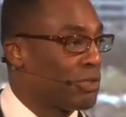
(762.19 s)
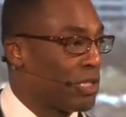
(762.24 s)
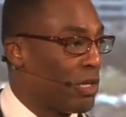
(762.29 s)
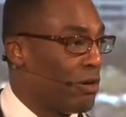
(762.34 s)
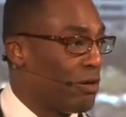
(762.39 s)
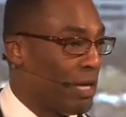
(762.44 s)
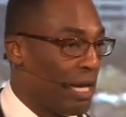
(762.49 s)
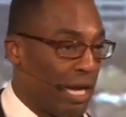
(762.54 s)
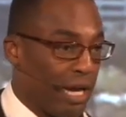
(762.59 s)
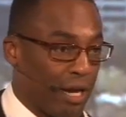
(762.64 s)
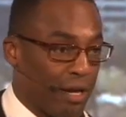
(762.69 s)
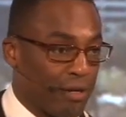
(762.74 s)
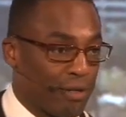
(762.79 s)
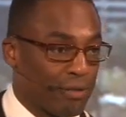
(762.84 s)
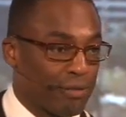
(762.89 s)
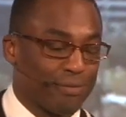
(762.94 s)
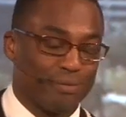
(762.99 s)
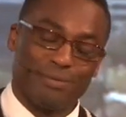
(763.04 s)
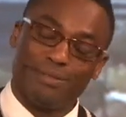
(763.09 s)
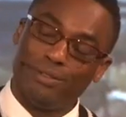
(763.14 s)
on there.
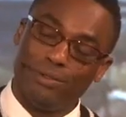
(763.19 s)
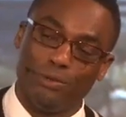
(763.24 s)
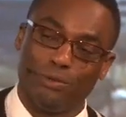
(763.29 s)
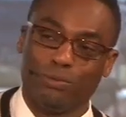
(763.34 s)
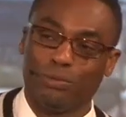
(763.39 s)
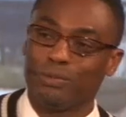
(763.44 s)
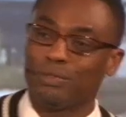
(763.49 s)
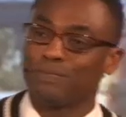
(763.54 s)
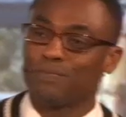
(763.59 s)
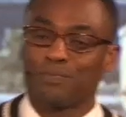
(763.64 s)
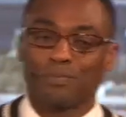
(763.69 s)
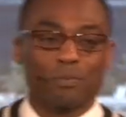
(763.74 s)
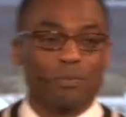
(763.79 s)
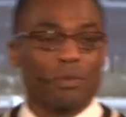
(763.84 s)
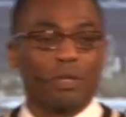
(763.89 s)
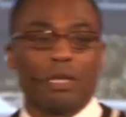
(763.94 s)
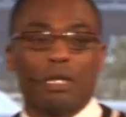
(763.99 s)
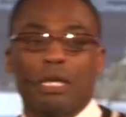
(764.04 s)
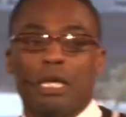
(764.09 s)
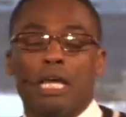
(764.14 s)
Ooh,
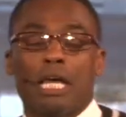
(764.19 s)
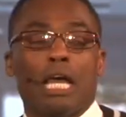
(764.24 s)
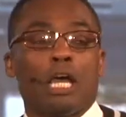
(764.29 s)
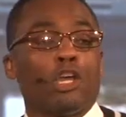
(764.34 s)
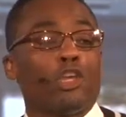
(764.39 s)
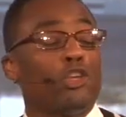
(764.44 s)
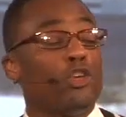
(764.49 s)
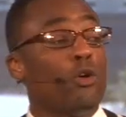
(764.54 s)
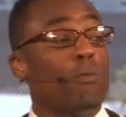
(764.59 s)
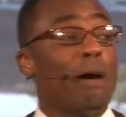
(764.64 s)
you